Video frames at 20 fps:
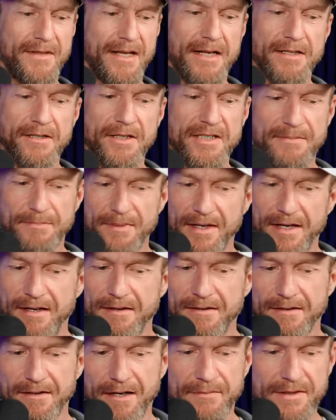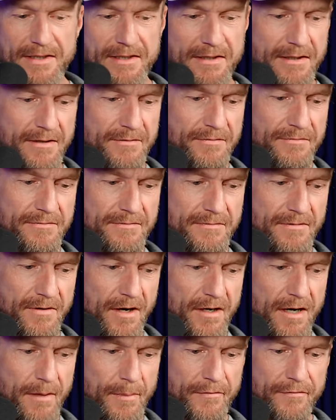And good spin, obviously
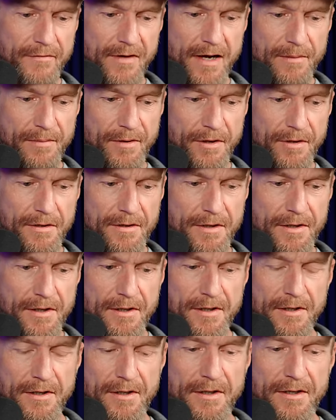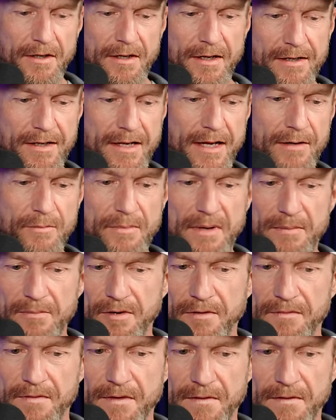raw carbon fiber. I can't
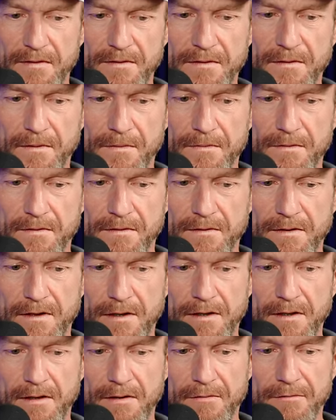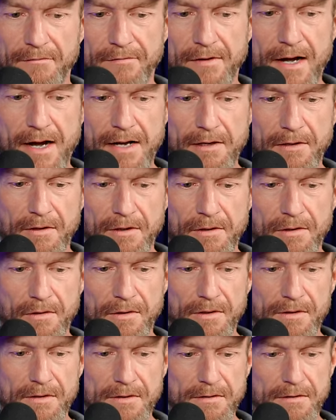remember if this uses the fine or the
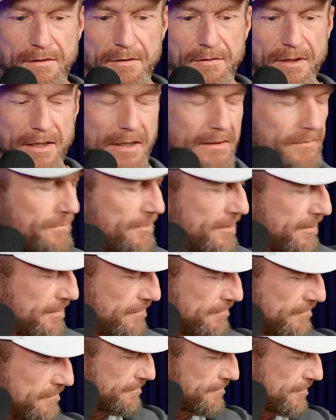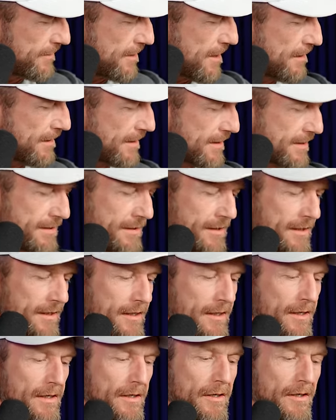coarse grit, but regardless,
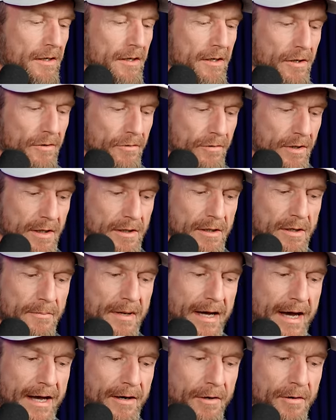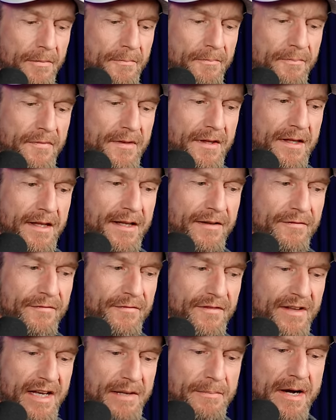really good paddle.
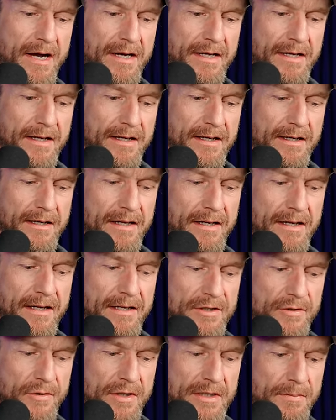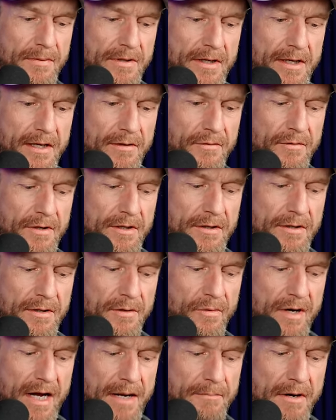If anybody enjoys playing with
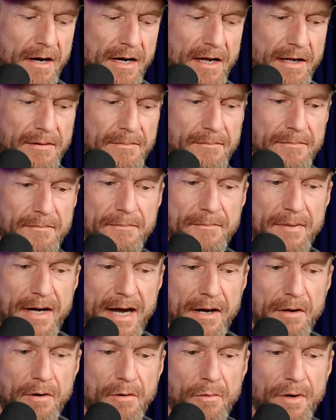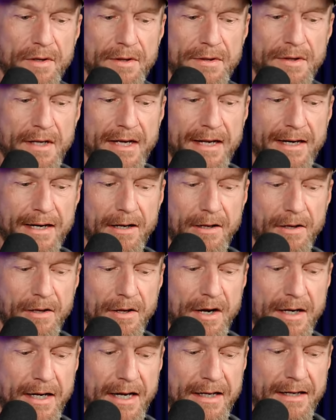a wide body paddle with an
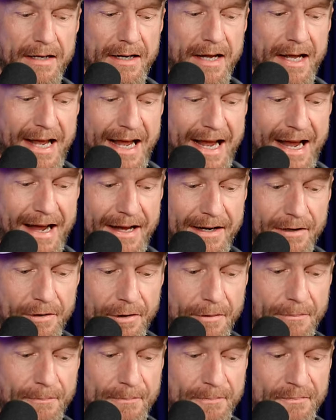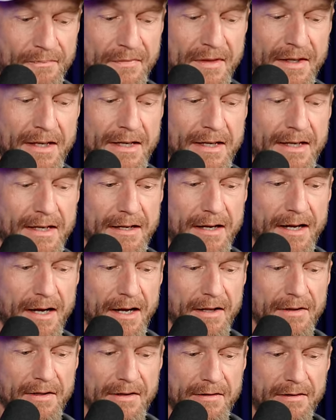elongated handle.
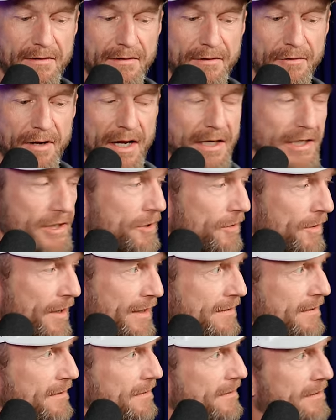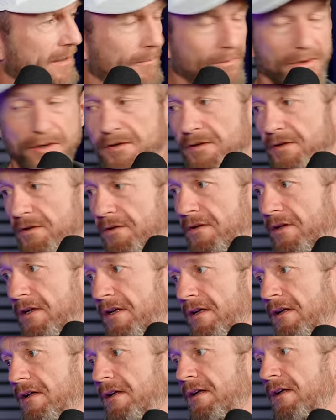Uh, this is a great choice, similar to
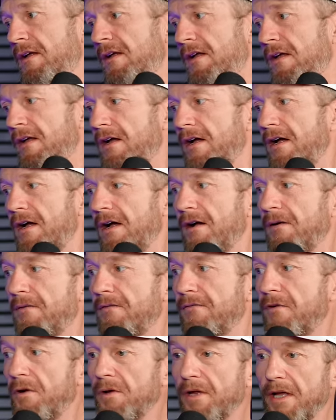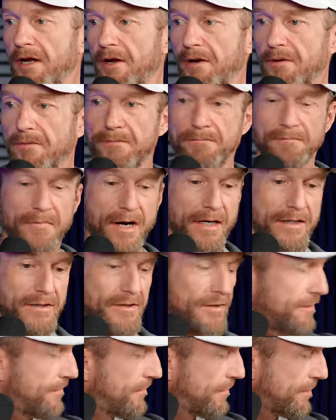the uh, Volair Mach
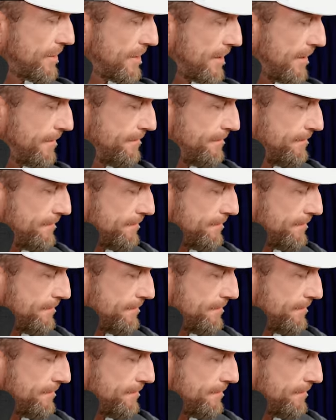2 Forza.